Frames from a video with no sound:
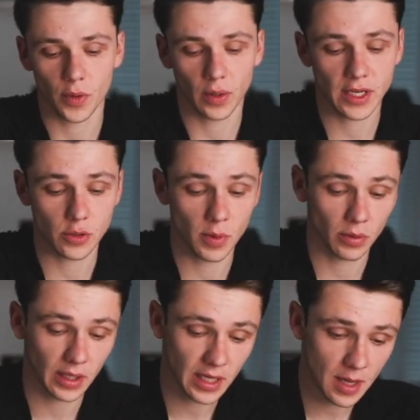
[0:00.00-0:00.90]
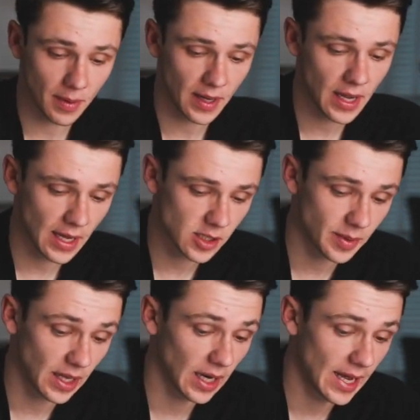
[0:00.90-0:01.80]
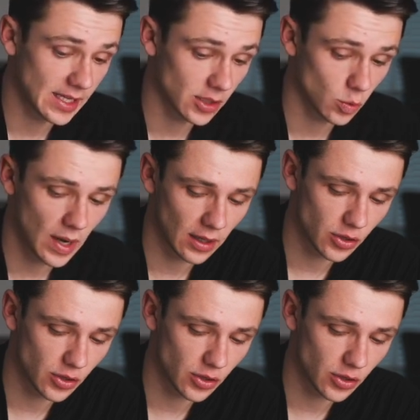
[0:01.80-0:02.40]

Okay, so we want the keeper here to be alert as well.